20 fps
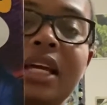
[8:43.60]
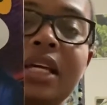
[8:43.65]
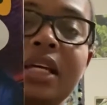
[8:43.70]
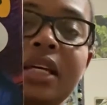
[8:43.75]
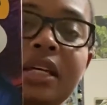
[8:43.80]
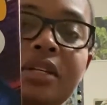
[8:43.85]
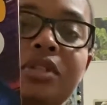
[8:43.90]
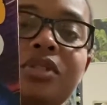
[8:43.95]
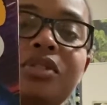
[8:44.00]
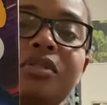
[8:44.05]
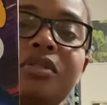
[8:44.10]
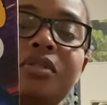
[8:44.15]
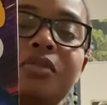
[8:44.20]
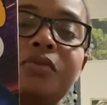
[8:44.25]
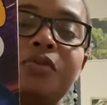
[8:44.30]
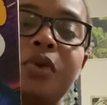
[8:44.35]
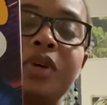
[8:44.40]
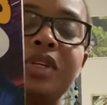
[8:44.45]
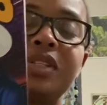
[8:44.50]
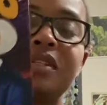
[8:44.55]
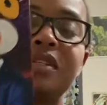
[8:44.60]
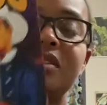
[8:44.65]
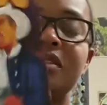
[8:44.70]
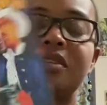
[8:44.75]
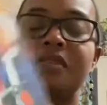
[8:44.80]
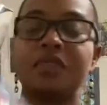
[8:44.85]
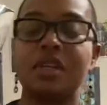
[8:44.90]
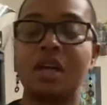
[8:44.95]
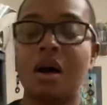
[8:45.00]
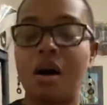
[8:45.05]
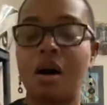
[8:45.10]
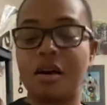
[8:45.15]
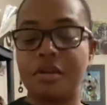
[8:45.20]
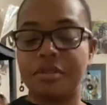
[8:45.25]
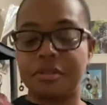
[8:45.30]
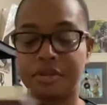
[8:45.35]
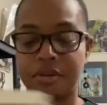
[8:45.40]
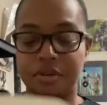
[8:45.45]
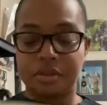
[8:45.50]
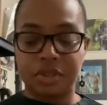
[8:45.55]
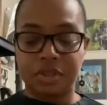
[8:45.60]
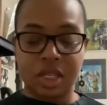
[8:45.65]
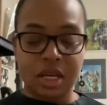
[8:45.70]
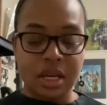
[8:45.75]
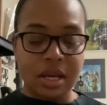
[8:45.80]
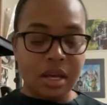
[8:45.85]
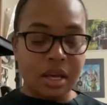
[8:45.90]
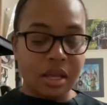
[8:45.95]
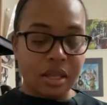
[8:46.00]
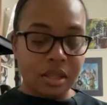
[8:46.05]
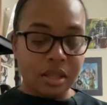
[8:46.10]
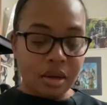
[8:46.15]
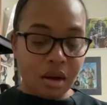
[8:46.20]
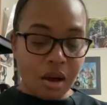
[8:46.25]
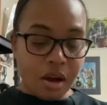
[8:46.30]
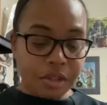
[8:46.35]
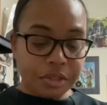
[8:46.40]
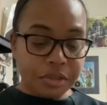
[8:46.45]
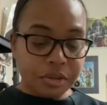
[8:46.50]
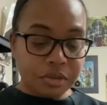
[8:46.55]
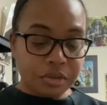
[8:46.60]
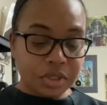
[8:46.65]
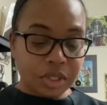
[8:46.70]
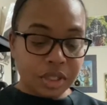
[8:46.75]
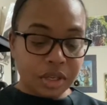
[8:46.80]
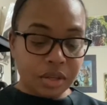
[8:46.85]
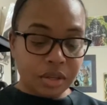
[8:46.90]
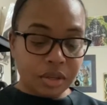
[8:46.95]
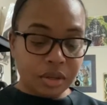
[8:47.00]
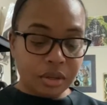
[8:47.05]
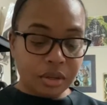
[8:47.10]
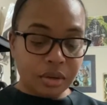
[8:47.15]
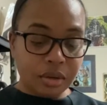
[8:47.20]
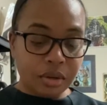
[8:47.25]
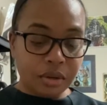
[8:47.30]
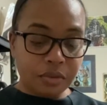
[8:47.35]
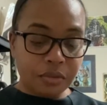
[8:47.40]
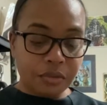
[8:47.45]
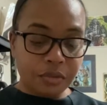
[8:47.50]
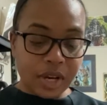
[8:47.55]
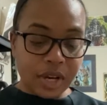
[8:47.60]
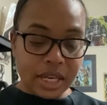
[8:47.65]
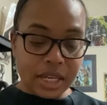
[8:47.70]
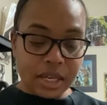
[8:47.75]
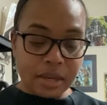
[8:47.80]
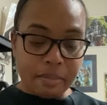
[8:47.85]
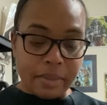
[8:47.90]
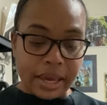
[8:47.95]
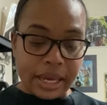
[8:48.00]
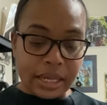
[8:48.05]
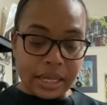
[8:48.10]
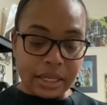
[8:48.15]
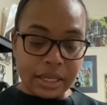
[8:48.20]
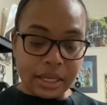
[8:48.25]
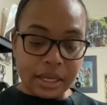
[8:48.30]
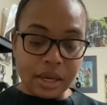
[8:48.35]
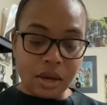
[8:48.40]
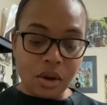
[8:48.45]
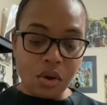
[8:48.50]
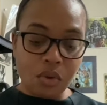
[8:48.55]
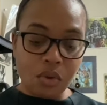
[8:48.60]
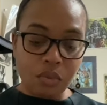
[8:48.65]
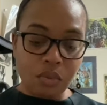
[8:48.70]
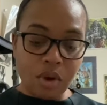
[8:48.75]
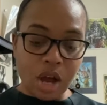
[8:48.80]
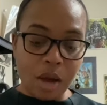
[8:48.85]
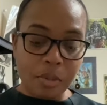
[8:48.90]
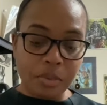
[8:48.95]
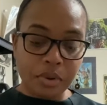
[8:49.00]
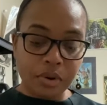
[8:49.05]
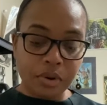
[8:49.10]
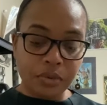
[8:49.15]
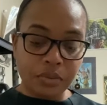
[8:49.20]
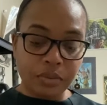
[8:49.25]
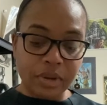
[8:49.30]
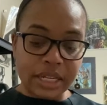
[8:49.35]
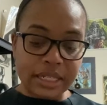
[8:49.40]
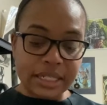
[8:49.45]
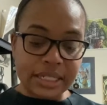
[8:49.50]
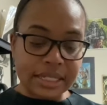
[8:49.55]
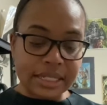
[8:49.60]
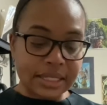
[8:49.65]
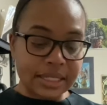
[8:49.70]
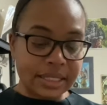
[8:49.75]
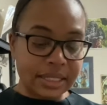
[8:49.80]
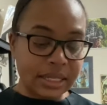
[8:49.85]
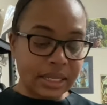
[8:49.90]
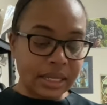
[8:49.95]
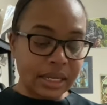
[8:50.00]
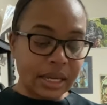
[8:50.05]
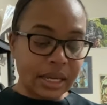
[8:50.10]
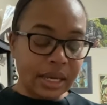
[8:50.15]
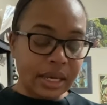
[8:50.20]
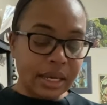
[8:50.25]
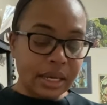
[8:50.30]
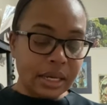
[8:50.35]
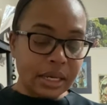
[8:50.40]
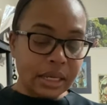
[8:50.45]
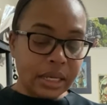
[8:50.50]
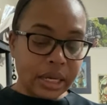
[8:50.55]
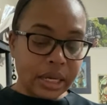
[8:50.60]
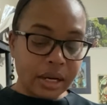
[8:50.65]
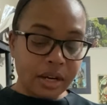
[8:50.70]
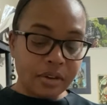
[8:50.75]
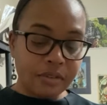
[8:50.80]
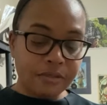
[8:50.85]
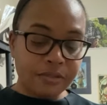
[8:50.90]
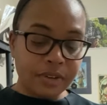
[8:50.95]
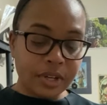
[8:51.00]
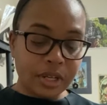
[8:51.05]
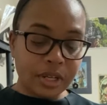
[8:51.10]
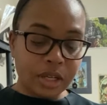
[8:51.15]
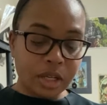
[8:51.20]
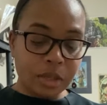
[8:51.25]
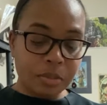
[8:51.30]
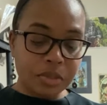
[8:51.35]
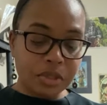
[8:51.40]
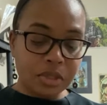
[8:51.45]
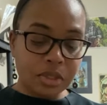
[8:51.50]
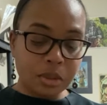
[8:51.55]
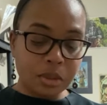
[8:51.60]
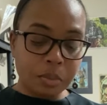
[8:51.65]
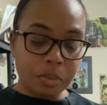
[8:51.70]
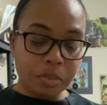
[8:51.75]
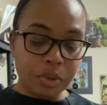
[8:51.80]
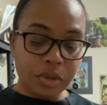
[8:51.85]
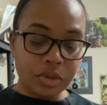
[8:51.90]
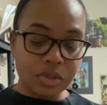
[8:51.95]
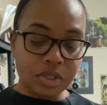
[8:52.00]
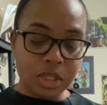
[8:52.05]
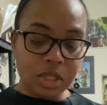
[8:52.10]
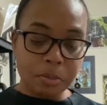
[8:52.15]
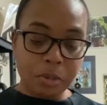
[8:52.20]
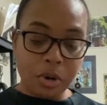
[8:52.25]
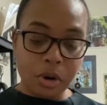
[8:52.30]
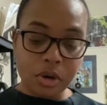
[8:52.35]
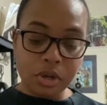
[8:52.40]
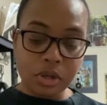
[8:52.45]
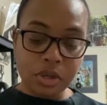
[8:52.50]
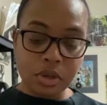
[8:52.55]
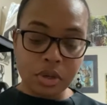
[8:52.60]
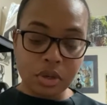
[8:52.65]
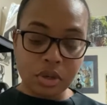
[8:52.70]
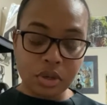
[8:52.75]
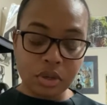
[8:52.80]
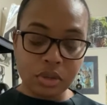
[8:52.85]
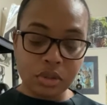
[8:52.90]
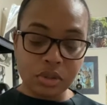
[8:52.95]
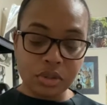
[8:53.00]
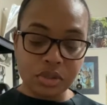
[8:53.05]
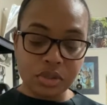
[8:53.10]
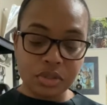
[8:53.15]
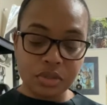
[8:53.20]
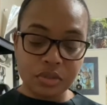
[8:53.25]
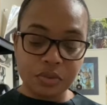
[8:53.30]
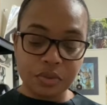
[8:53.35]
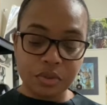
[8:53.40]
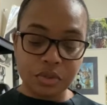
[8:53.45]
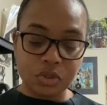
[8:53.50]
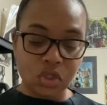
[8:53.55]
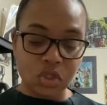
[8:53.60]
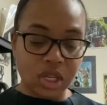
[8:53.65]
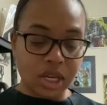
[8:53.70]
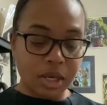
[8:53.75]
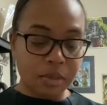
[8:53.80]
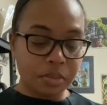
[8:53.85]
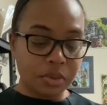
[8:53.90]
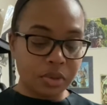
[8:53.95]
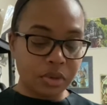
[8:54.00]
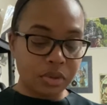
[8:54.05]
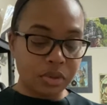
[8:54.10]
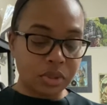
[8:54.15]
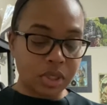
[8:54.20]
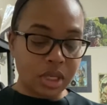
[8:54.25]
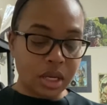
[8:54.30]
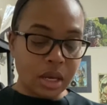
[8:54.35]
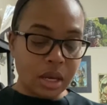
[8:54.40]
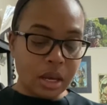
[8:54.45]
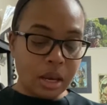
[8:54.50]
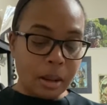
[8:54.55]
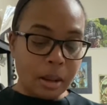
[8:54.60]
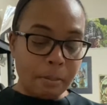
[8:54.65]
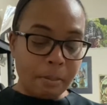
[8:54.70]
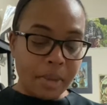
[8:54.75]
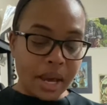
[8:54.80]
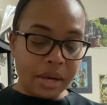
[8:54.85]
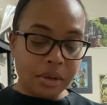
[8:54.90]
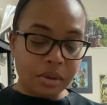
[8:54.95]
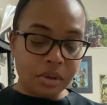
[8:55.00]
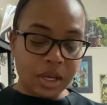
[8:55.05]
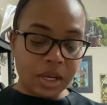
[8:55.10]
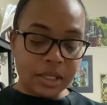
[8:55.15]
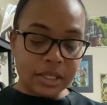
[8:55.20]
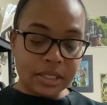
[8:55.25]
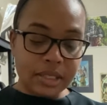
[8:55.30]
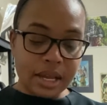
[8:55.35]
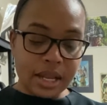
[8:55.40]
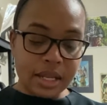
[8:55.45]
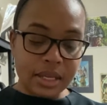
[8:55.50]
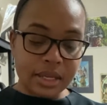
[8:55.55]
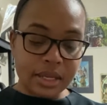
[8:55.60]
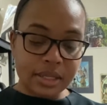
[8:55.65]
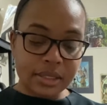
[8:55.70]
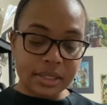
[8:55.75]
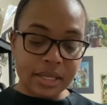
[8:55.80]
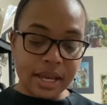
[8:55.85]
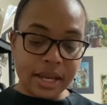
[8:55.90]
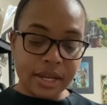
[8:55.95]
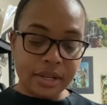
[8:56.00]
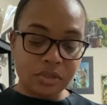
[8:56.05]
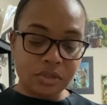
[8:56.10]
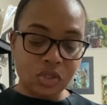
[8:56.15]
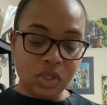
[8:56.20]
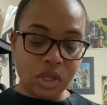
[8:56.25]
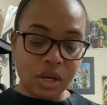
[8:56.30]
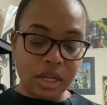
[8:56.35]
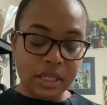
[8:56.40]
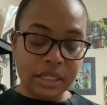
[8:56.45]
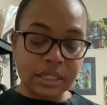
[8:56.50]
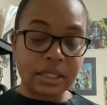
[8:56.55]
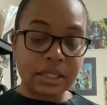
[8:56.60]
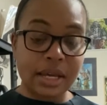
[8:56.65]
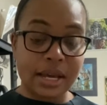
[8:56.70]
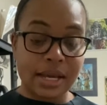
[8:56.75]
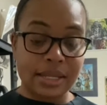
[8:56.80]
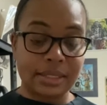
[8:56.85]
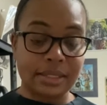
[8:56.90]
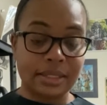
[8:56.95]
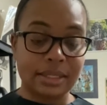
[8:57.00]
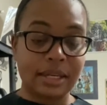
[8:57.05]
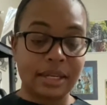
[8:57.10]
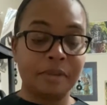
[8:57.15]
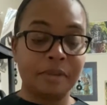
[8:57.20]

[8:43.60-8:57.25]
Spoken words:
each of the voices of the authors. The authors include Frankie Bailey, Robert Randisi, Gary Phillips, Percy Parker, Christopher Chambers, Michael Gonzalez, and John Lutz.